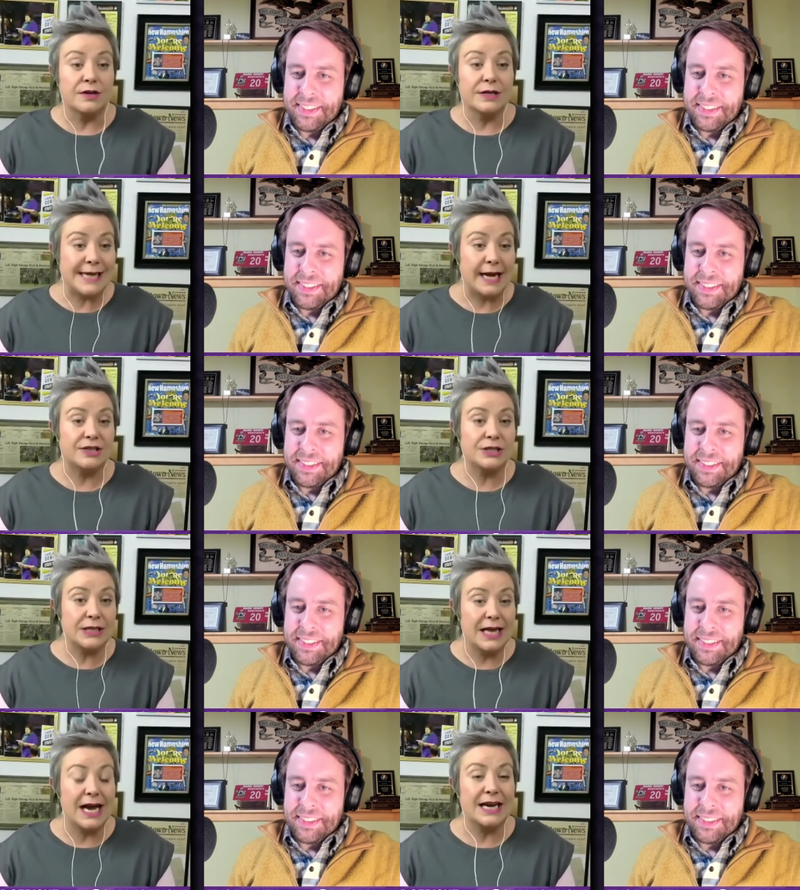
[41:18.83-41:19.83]
Speaker 1: are
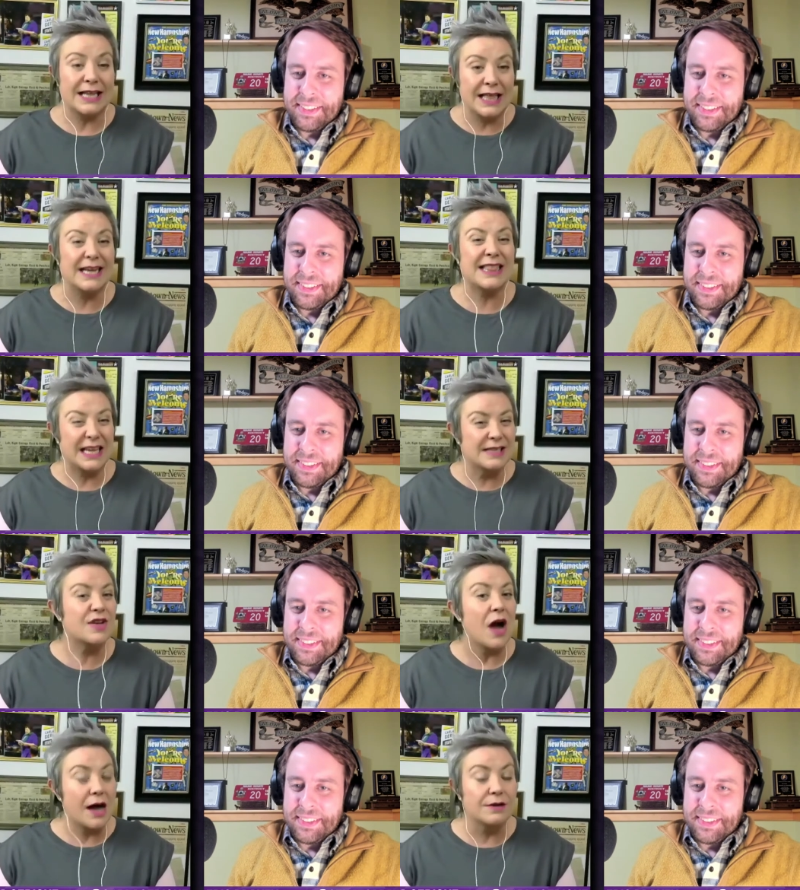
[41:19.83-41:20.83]
attached to that, I think
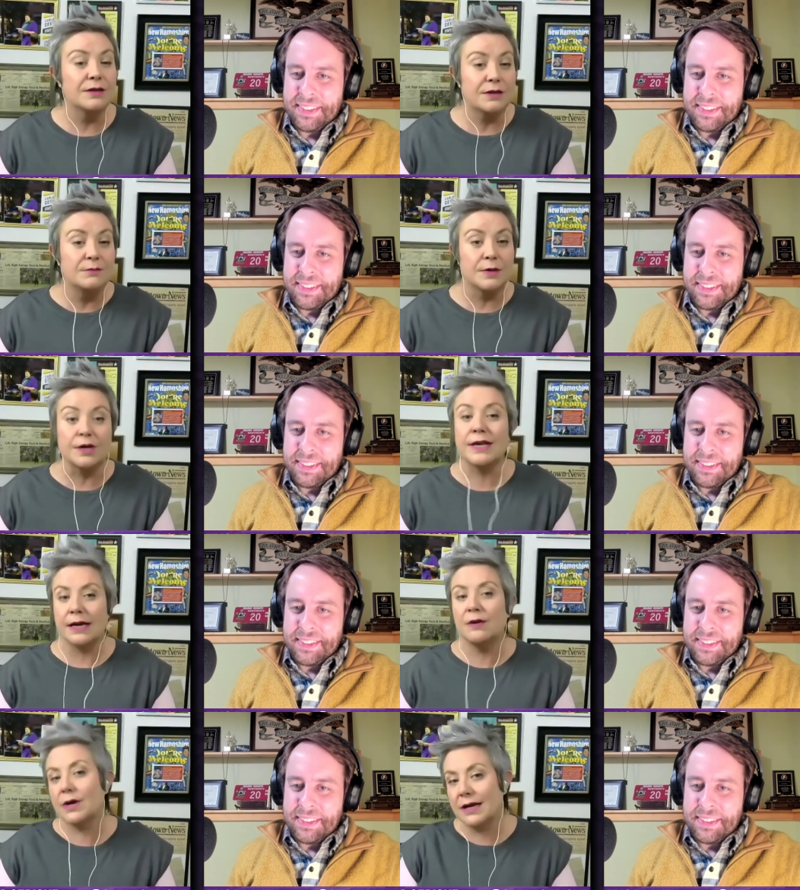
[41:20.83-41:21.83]
things got a little
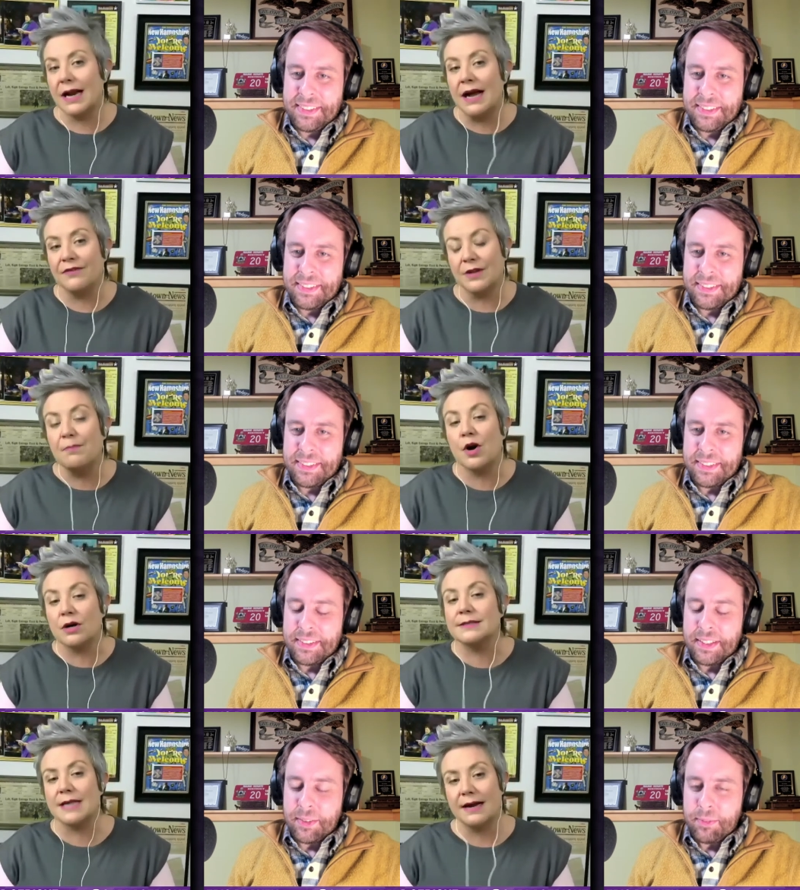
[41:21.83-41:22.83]
murky, and we're going to have to
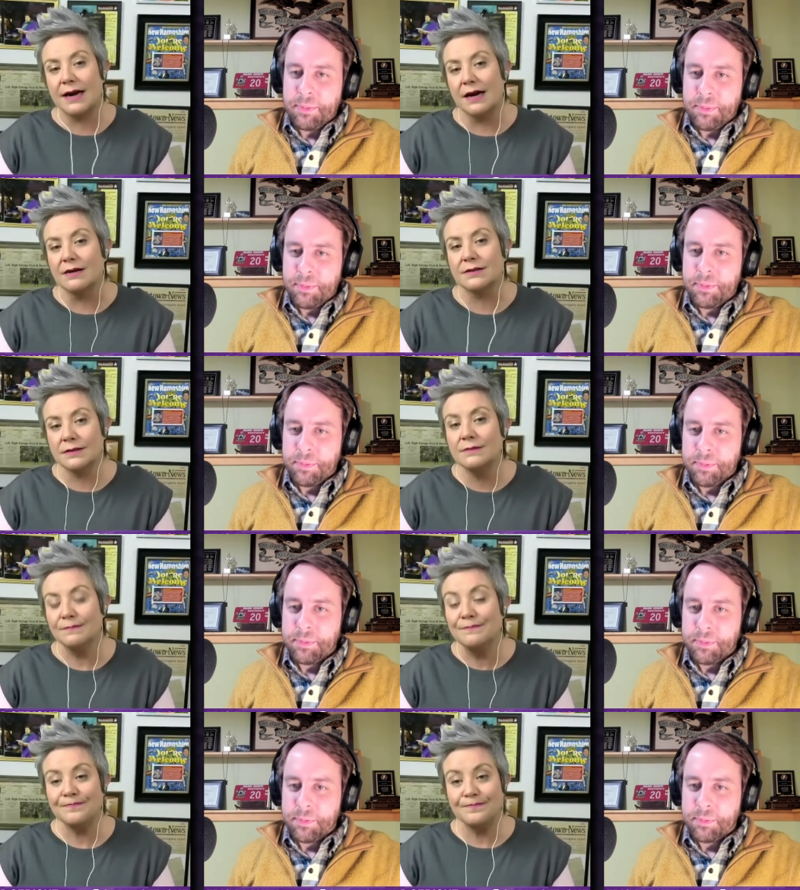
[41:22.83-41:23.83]
parse yeah. that out.
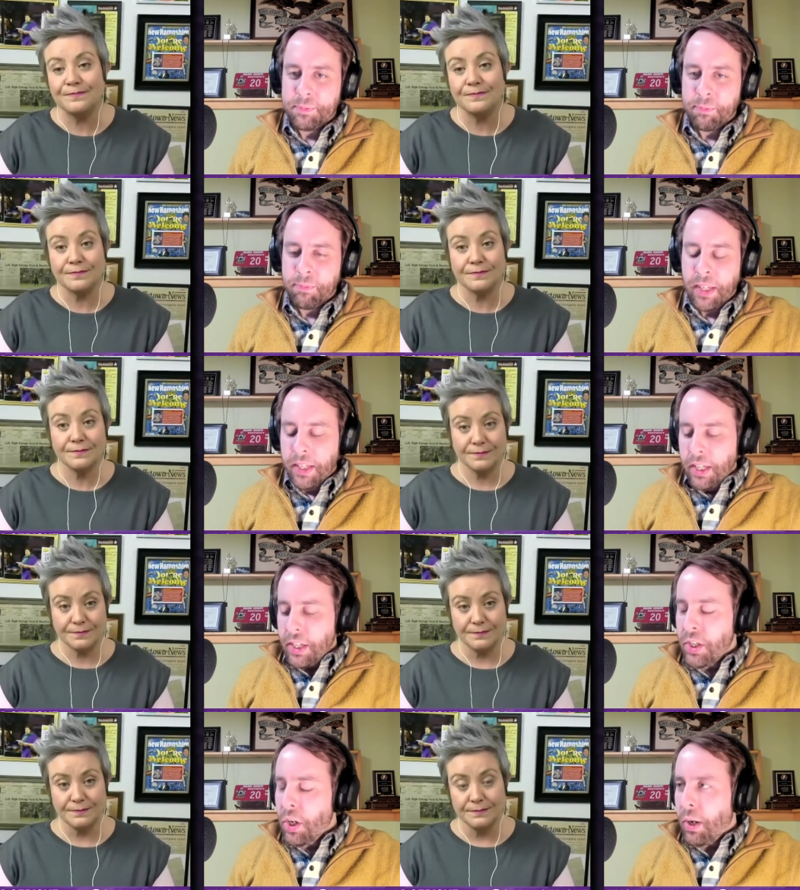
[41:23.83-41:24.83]

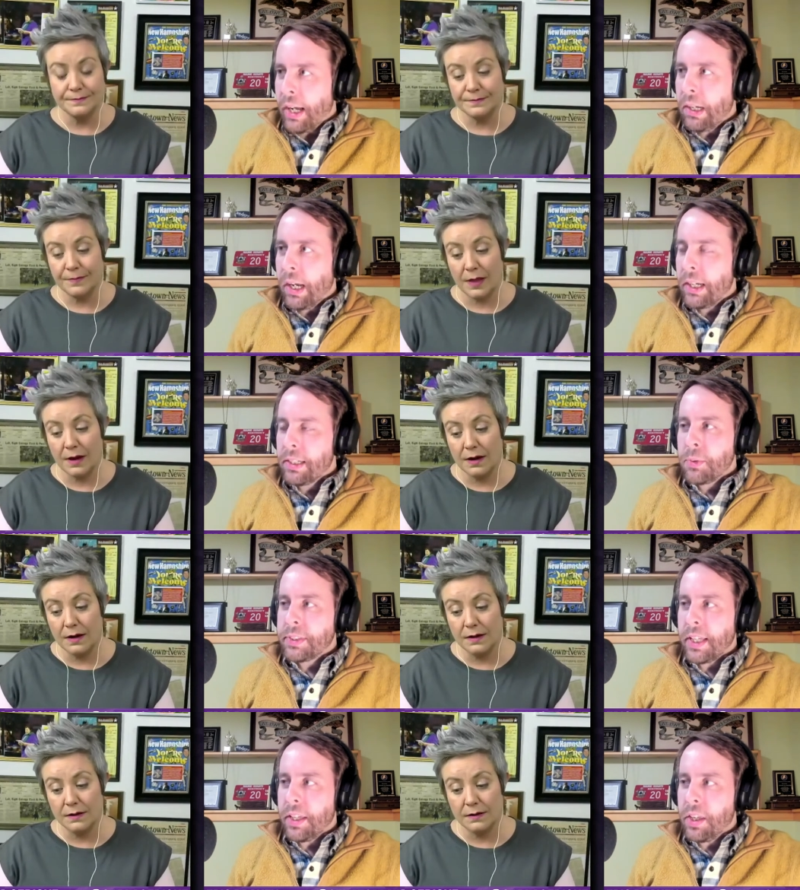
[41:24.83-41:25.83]
Speaker 2: You know, I, I I'll
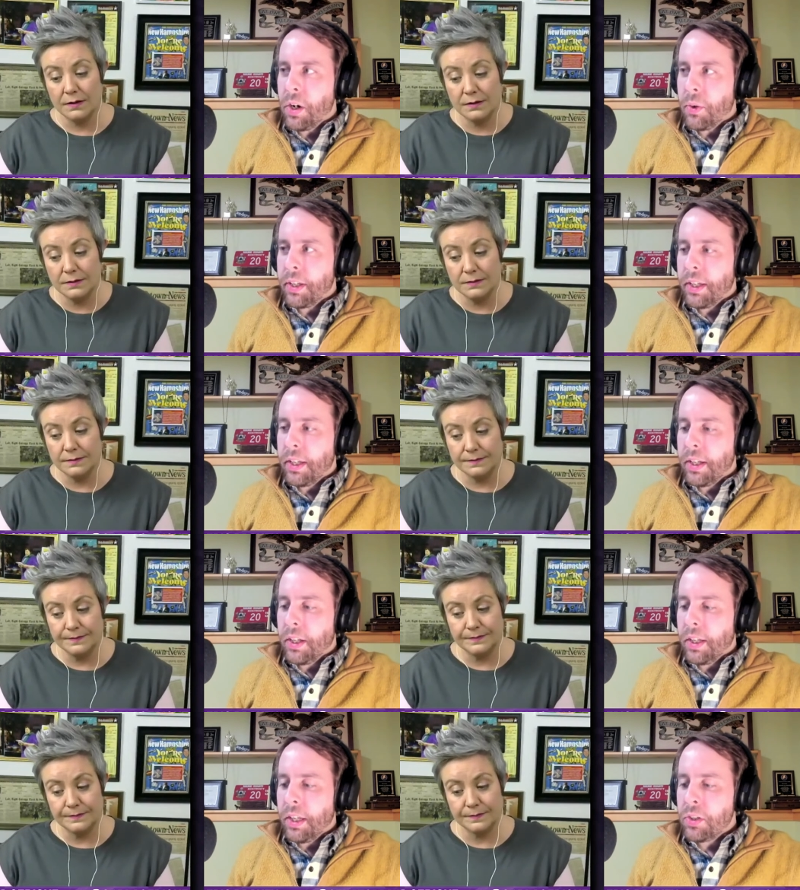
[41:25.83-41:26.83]
say, you know,
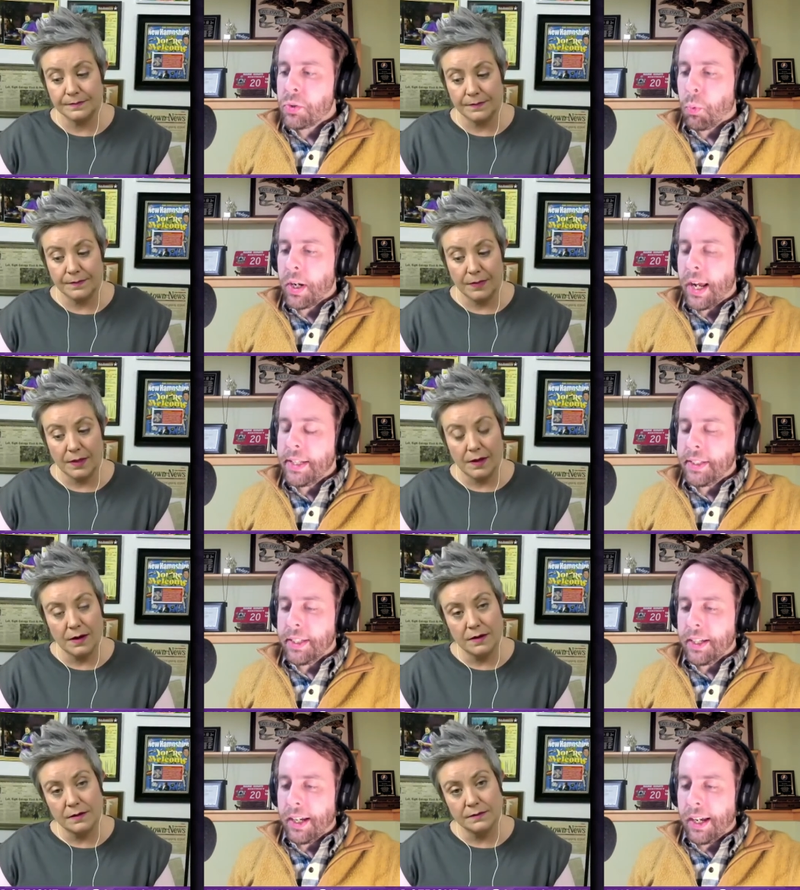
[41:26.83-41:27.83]
here's one
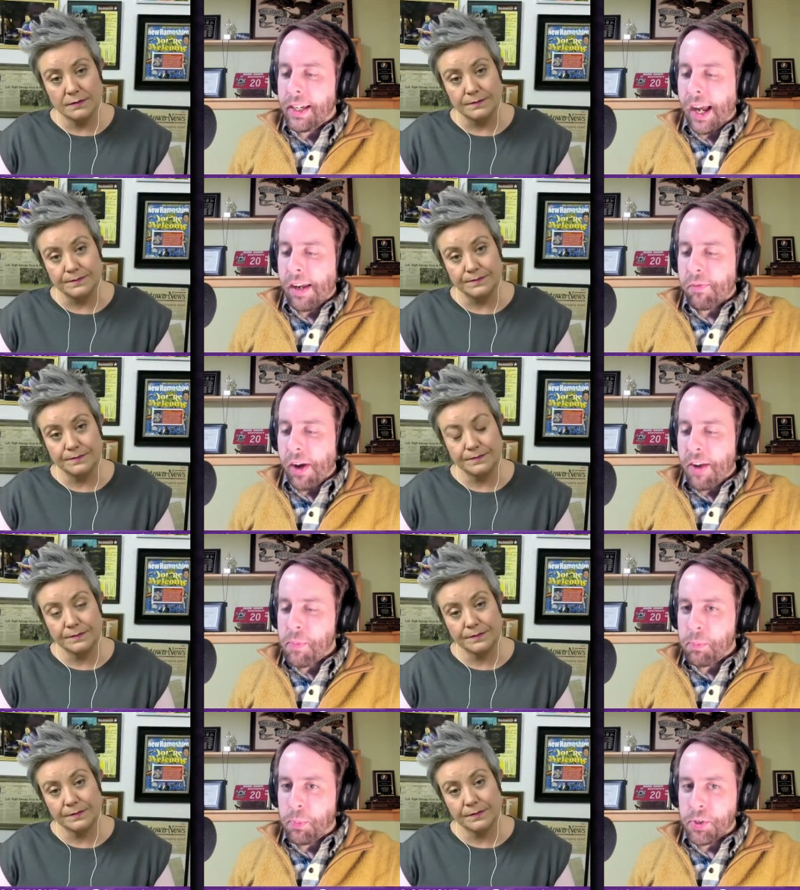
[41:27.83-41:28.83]
idea I, have I've
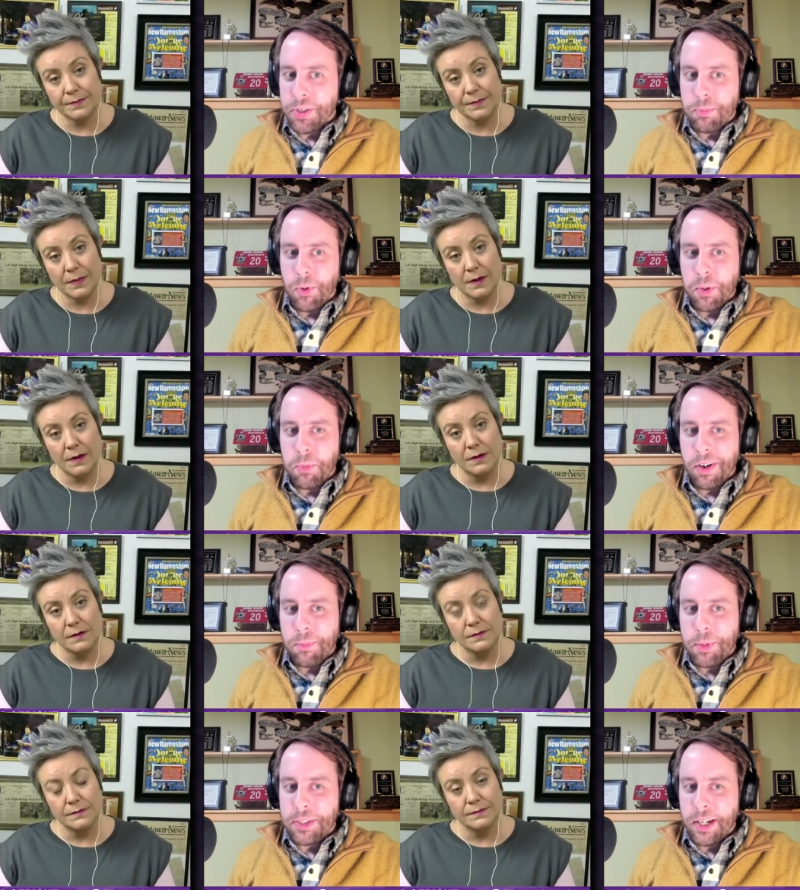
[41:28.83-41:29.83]
been pushing more and more, and I've
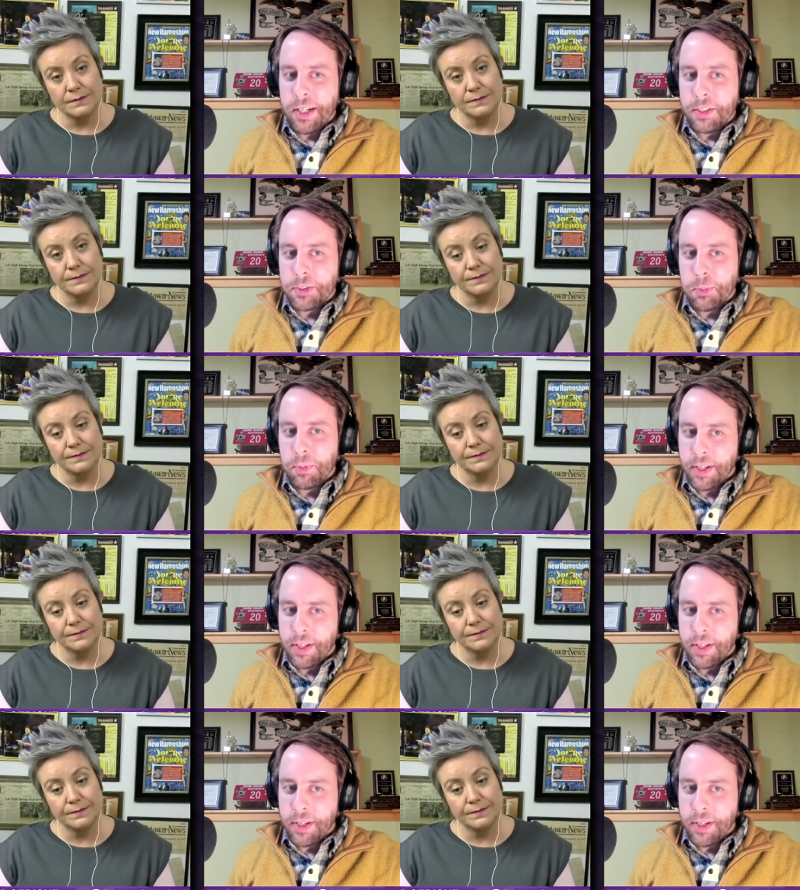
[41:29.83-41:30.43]
been talking to some of my